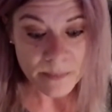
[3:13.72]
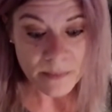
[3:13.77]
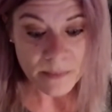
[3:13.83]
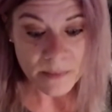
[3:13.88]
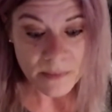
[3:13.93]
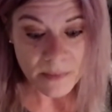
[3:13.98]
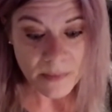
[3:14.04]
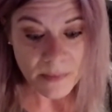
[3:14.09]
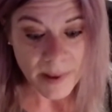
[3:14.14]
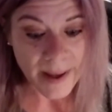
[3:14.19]

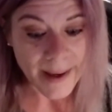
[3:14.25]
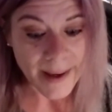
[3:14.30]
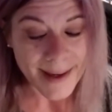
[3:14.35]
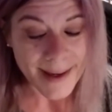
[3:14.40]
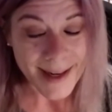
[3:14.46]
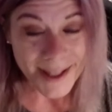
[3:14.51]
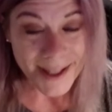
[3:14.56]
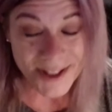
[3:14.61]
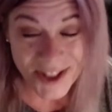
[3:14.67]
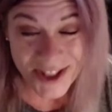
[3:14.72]
but
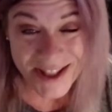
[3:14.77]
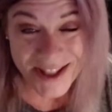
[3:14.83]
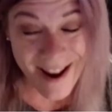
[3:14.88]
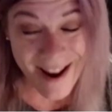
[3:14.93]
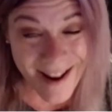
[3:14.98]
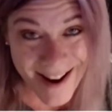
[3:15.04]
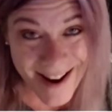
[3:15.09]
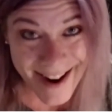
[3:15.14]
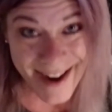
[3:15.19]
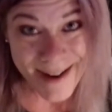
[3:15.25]
each
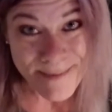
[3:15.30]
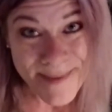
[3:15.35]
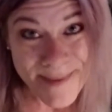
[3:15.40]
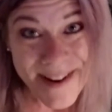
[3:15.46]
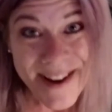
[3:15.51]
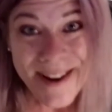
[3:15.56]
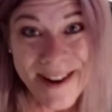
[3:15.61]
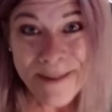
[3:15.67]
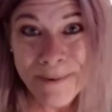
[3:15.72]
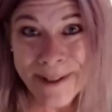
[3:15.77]
time
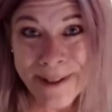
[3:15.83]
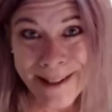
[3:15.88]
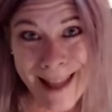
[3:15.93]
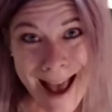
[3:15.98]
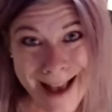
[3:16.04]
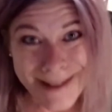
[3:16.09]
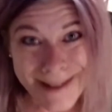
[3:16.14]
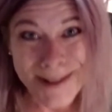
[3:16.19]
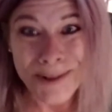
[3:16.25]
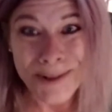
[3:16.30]
would
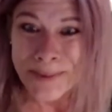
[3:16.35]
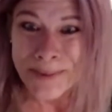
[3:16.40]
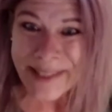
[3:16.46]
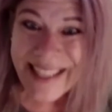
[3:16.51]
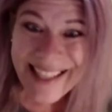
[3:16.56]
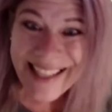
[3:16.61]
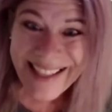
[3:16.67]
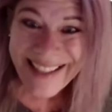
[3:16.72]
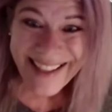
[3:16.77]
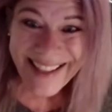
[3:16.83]
last a
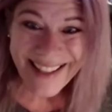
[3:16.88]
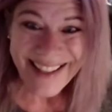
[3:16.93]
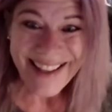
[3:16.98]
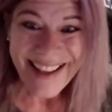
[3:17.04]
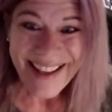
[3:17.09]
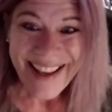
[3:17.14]
week.